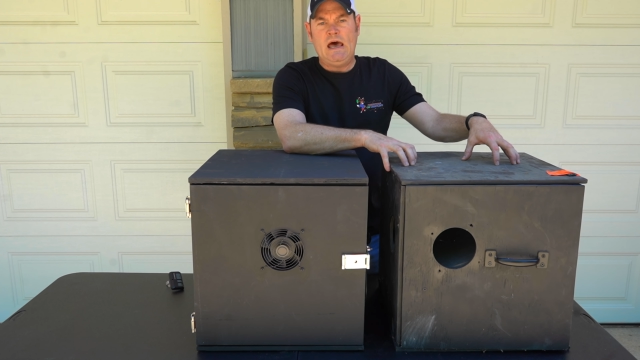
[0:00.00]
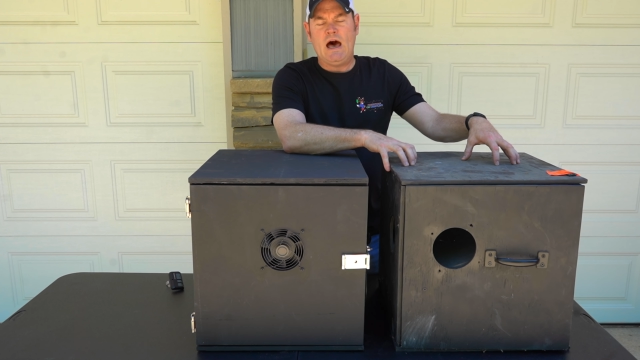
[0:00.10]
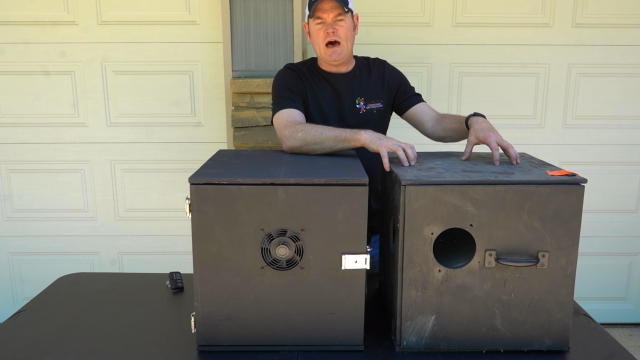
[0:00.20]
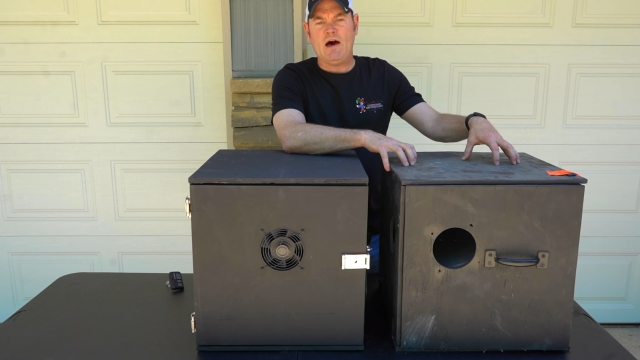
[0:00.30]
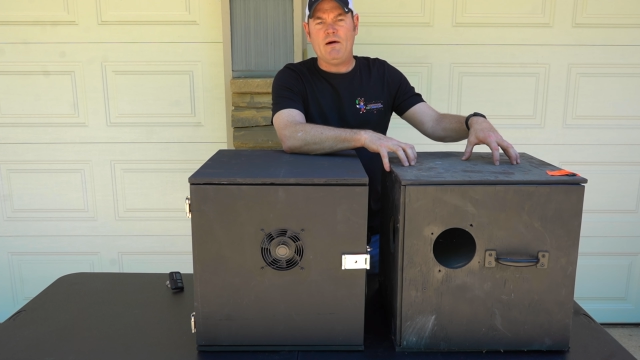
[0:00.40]

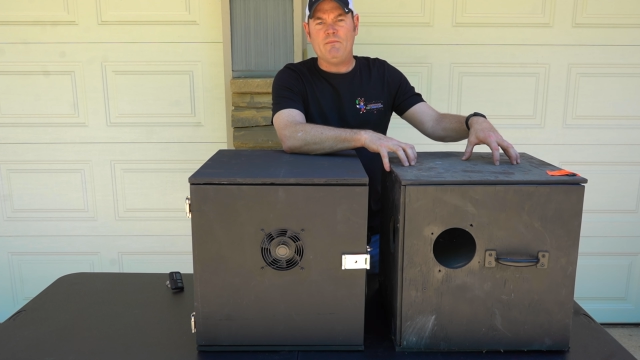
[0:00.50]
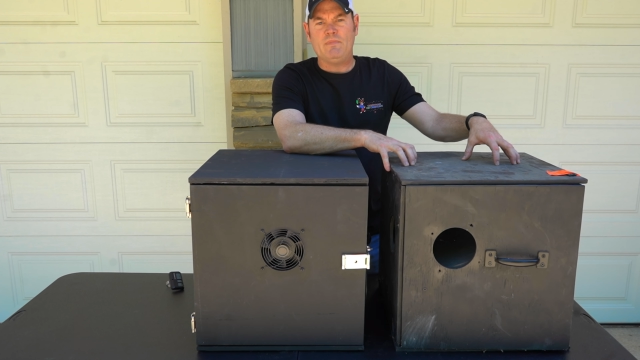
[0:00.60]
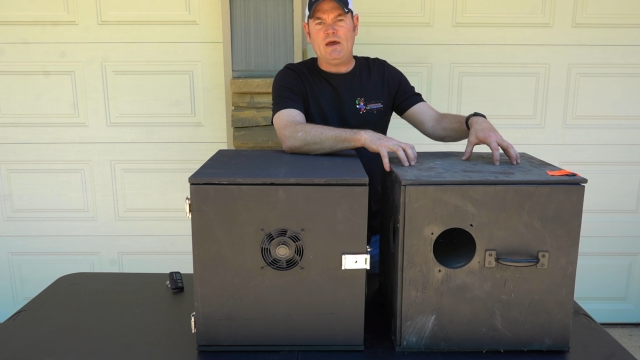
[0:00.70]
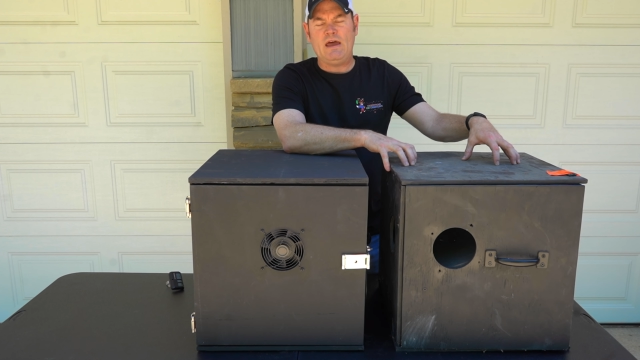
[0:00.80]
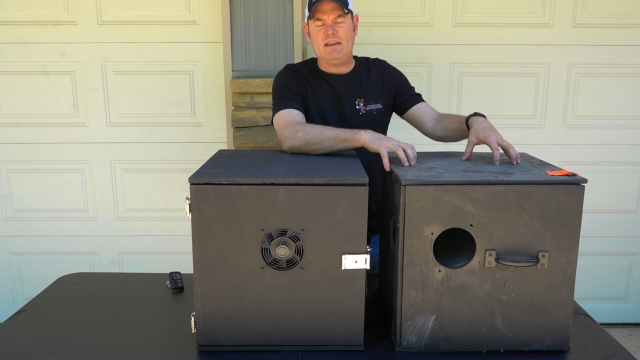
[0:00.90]
um,
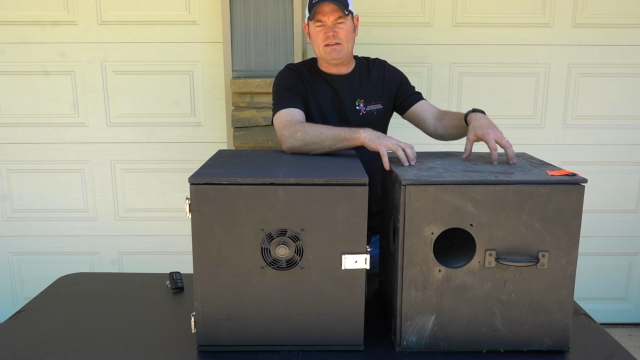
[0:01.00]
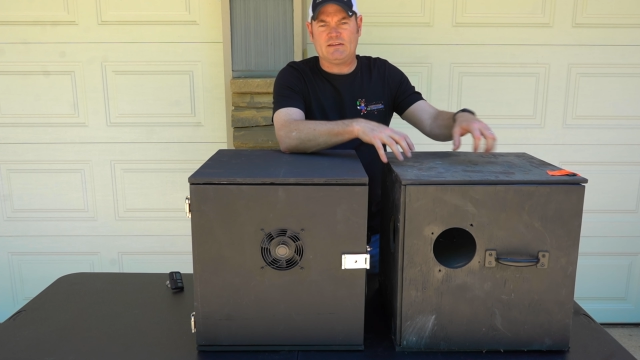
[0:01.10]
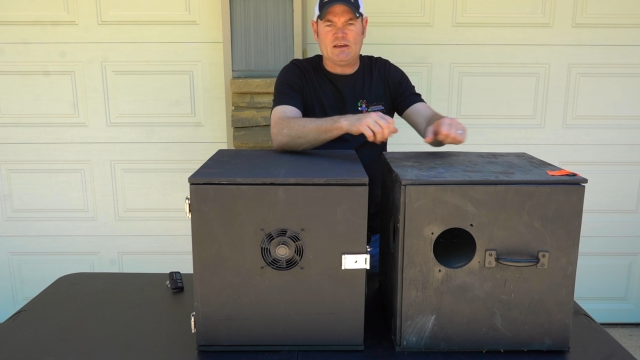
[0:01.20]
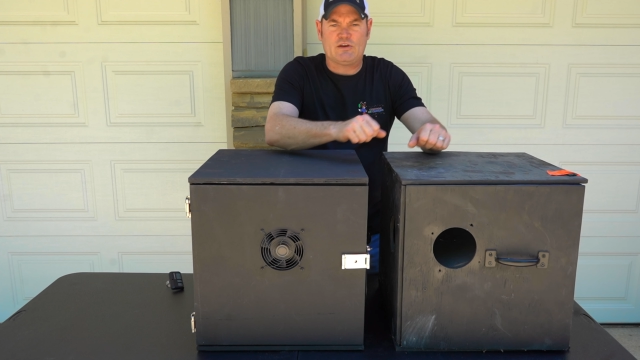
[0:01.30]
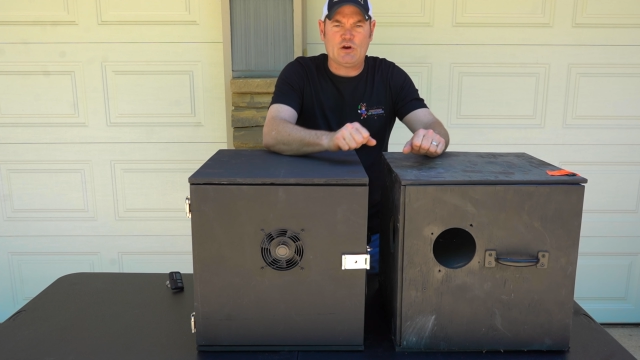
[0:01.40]
and it,
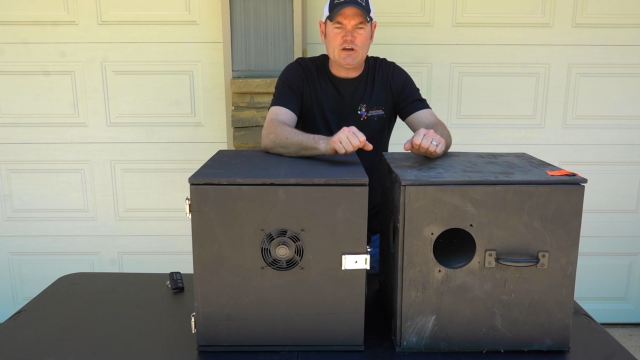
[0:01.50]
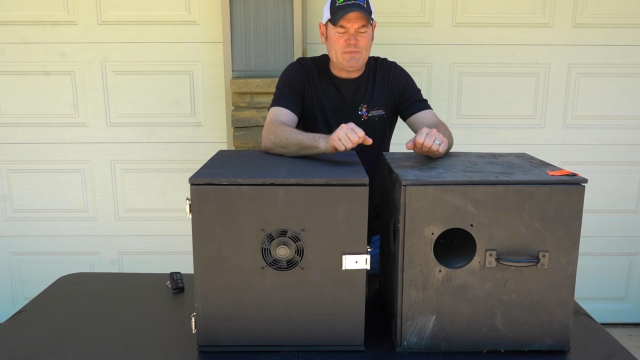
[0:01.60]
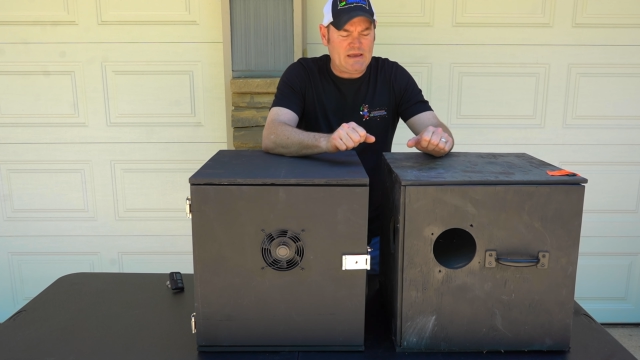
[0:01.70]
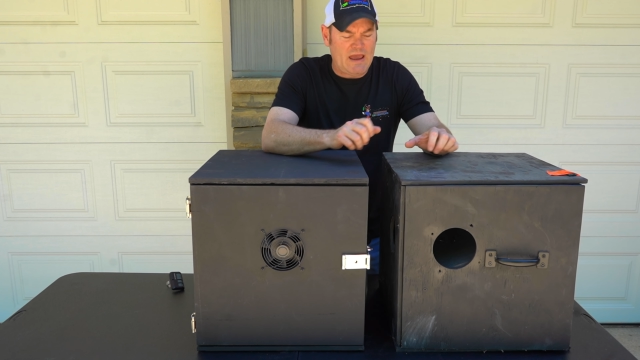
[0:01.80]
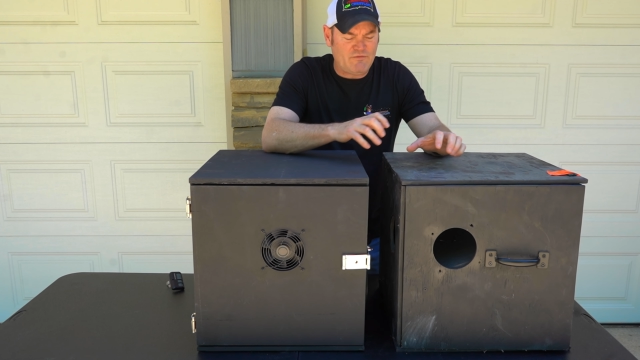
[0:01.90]
occurred to
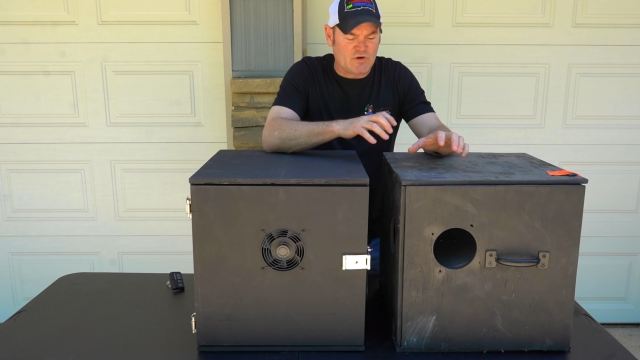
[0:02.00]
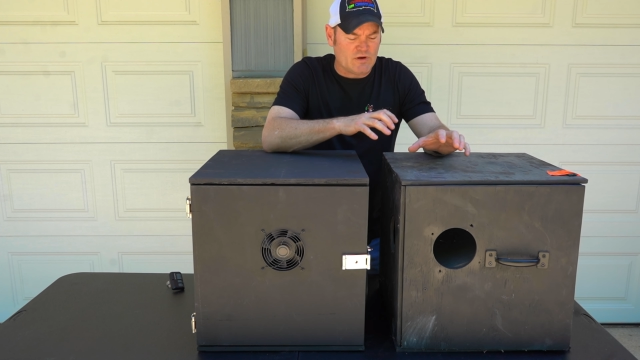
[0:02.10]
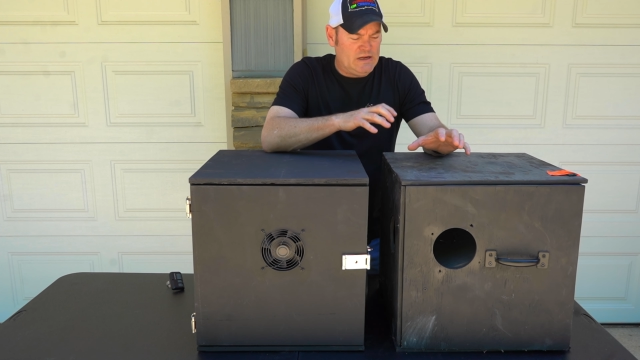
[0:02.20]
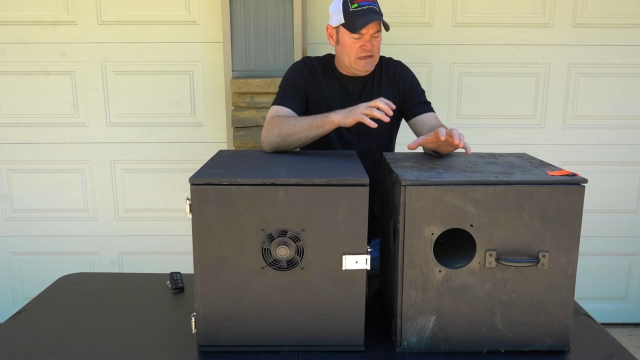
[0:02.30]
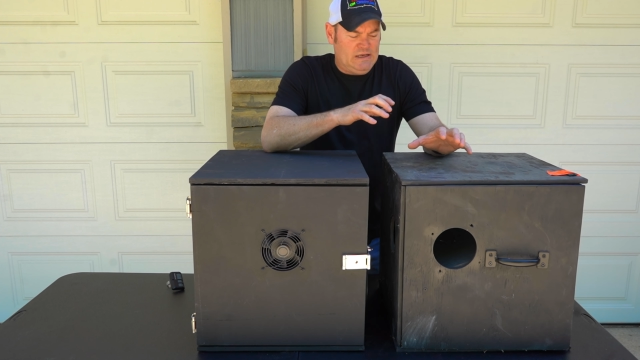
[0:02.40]
me after,